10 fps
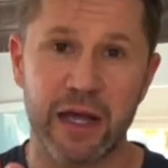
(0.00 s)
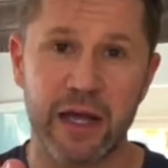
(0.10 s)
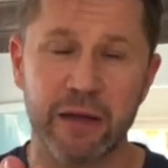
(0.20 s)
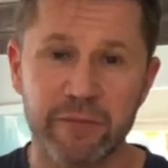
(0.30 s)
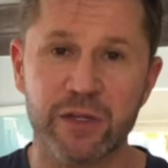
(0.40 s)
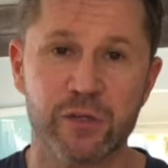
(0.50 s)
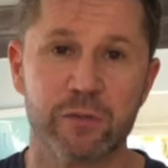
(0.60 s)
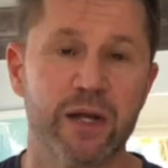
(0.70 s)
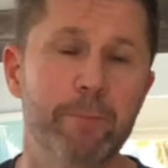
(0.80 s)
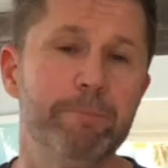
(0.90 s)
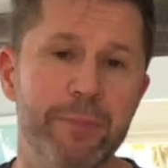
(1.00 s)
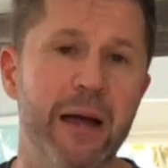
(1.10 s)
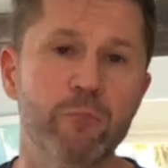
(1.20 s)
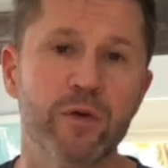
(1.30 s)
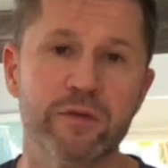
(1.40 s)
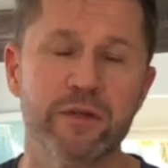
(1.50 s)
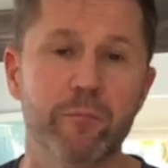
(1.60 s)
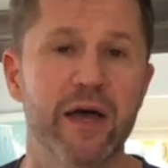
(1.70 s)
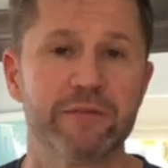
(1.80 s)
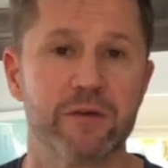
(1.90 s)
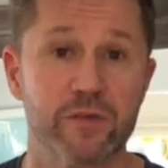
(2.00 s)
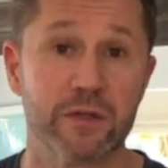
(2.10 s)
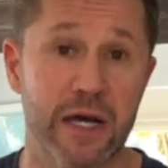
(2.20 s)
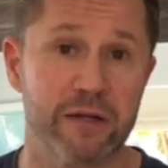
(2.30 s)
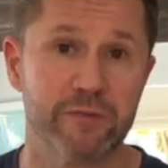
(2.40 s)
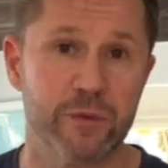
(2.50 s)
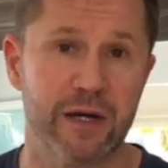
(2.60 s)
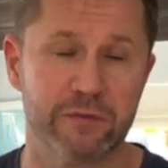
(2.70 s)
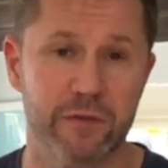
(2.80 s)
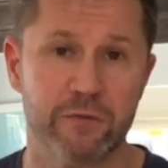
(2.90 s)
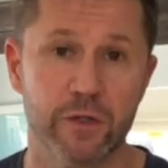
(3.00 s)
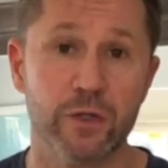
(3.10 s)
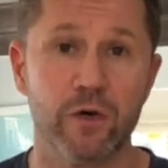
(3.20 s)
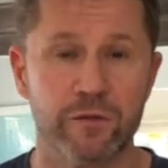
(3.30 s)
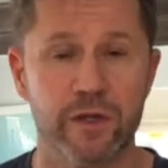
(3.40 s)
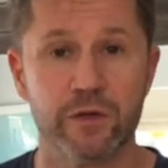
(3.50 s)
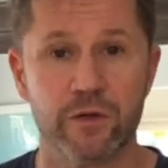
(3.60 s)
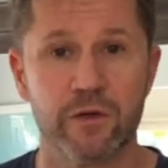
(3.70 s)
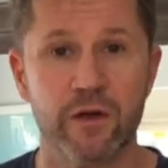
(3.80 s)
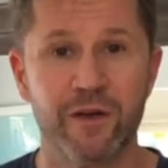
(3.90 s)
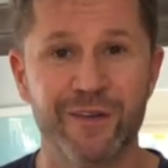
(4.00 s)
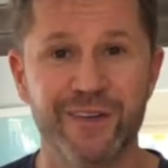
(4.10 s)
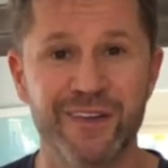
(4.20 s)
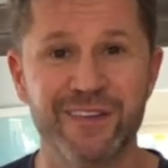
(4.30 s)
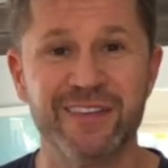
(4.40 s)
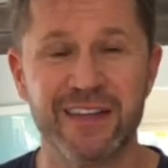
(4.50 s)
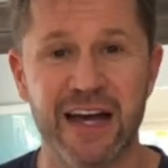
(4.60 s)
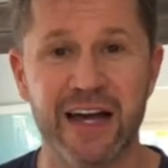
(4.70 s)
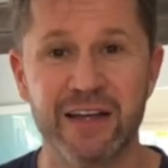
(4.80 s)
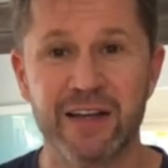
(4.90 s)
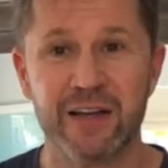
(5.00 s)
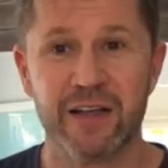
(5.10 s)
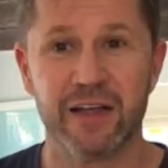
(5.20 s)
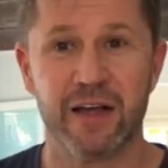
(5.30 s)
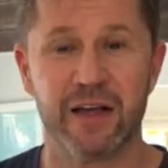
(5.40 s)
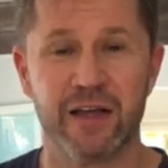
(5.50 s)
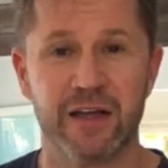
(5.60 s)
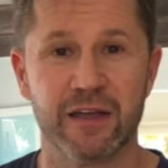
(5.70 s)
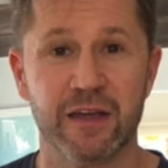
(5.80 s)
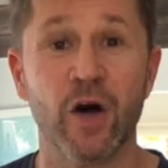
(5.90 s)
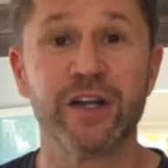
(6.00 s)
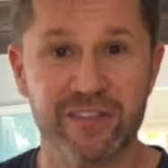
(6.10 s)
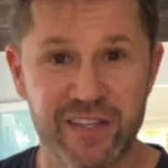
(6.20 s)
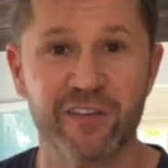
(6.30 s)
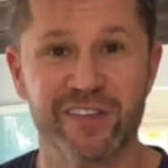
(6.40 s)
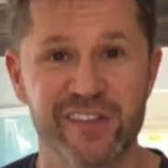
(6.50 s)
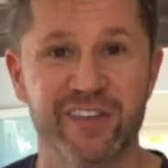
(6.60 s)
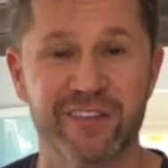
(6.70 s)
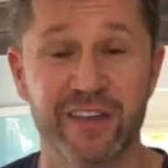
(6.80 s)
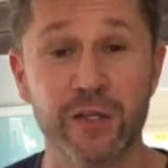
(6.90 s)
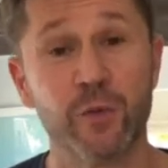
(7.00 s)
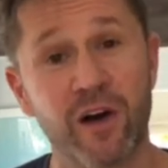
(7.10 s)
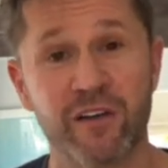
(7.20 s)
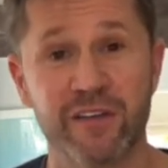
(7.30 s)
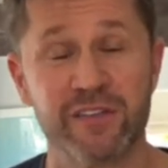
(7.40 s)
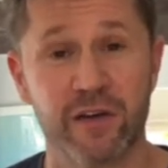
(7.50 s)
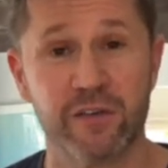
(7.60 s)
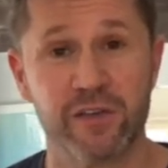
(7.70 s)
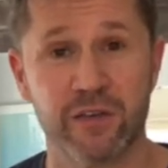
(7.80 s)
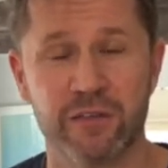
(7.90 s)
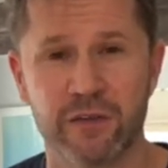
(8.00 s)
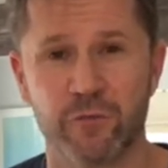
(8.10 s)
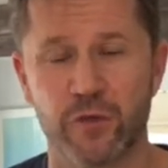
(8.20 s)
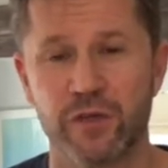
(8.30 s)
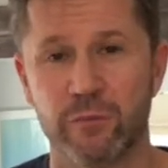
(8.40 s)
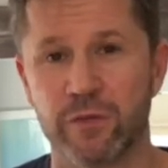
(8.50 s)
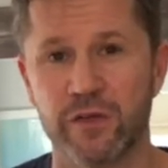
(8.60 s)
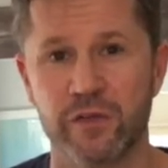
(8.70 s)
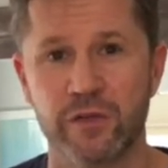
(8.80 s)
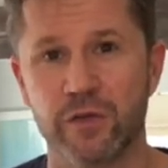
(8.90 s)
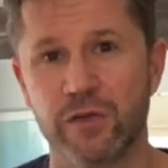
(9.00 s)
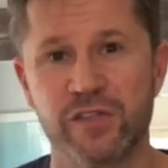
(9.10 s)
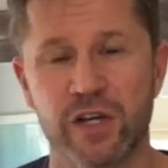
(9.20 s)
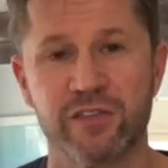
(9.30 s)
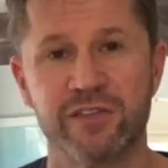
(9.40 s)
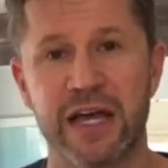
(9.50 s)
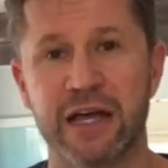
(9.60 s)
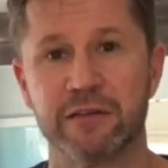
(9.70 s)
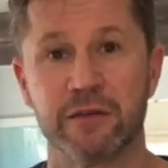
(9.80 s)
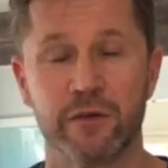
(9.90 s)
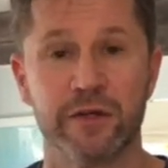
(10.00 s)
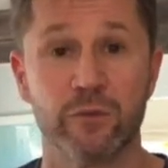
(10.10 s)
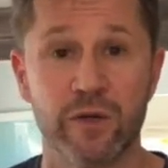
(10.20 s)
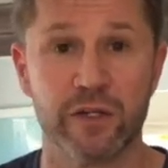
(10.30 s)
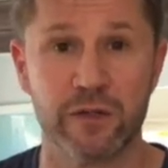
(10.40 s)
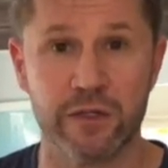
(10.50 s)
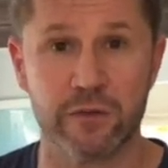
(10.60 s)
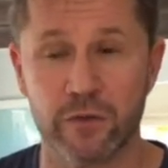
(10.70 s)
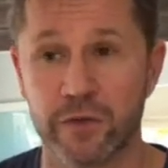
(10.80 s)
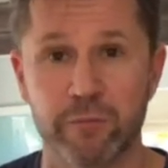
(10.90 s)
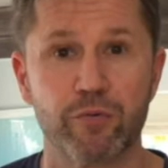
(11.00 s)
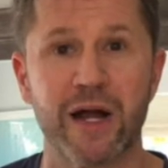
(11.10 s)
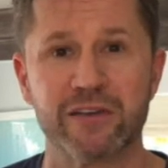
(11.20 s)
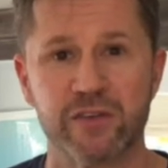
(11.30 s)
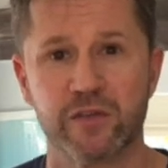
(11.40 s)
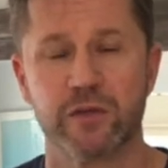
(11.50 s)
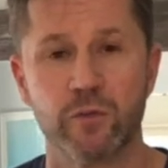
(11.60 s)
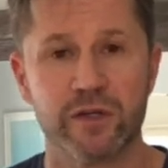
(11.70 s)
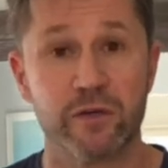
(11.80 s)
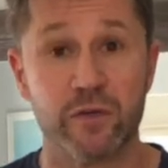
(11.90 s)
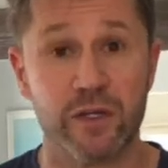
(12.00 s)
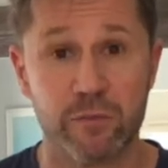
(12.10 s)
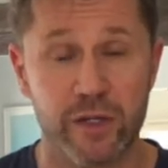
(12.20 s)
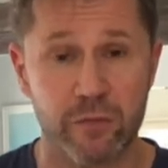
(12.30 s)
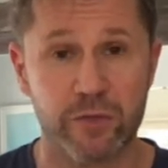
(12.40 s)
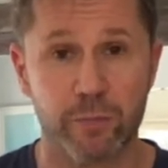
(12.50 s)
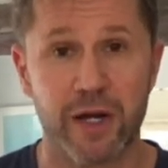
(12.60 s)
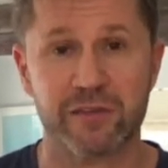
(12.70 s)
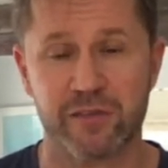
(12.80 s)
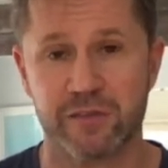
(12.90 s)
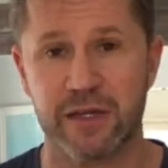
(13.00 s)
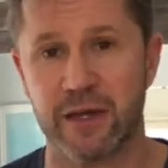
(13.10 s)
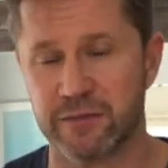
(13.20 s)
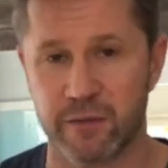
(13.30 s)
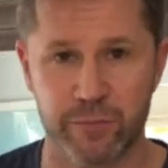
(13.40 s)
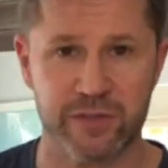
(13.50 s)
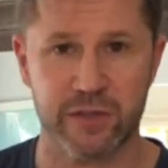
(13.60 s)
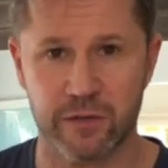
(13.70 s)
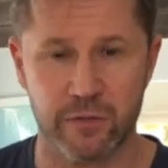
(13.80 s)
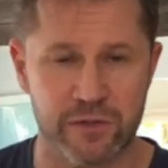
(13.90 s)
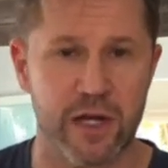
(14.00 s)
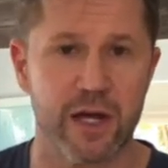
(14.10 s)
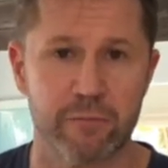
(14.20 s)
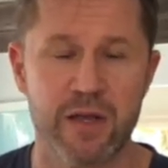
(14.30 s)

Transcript: I'm not sure, but I'm willing to bet there's a lot of you out there that know that you're not unintelligent, that you are intelligent, that for some reason you're just not learning what you need to learn and processing what you need to be able to process at that particular time.